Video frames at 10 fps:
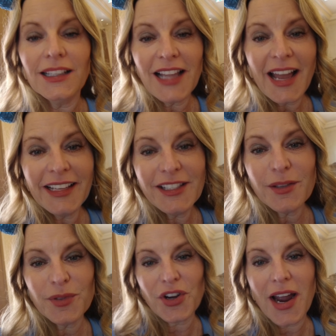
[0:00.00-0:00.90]
Like and
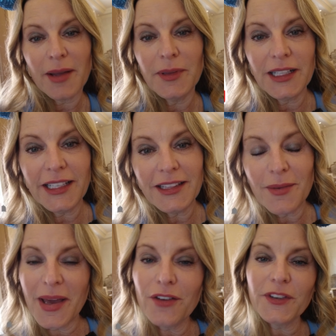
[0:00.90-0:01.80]
subscribe. Click
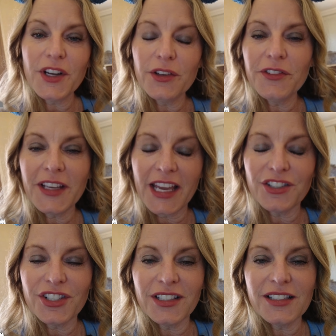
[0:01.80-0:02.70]
the bell for
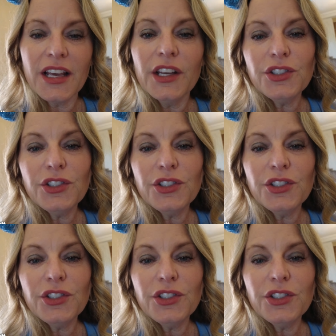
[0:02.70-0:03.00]
notifications.